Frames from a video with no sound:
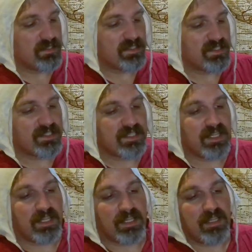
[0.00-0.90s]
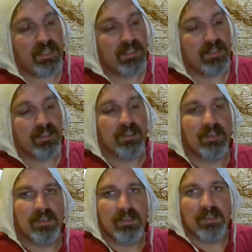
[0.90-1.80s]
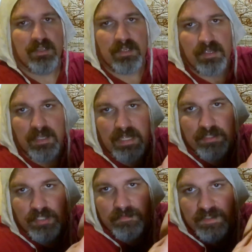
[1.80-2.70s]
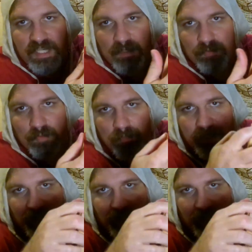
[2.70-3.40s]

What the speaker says: see, I don't know if the camera will pick